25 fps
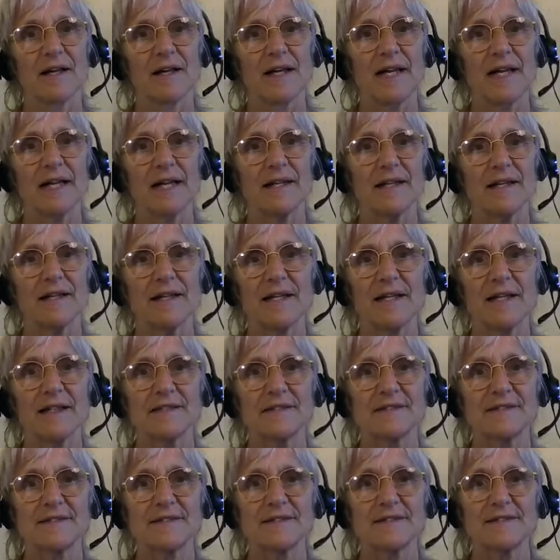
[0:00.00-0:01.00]
that
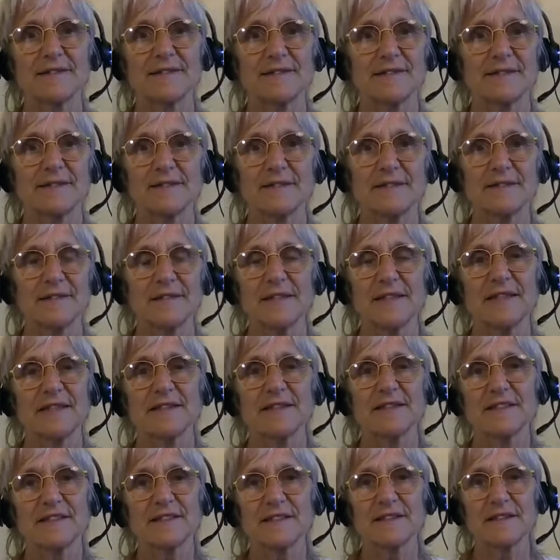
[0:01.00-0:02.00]
there's
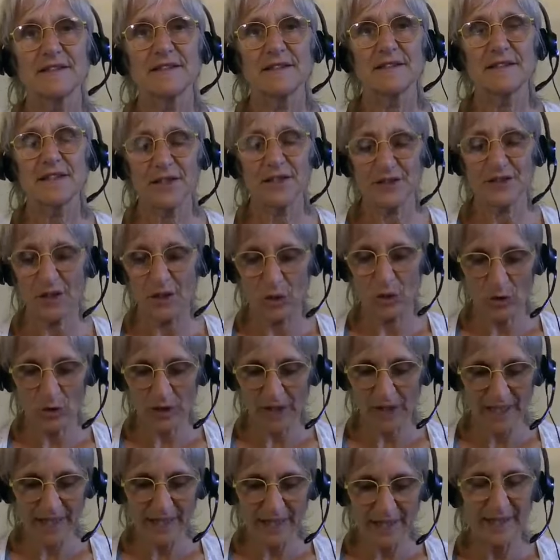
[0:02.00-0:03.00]
it's not
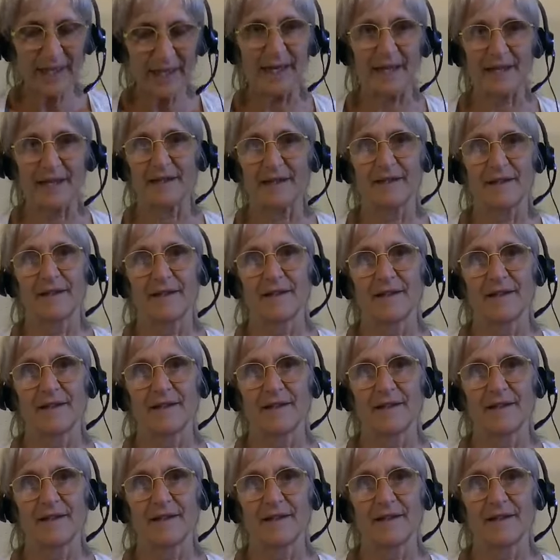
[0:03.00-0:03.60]
okay yet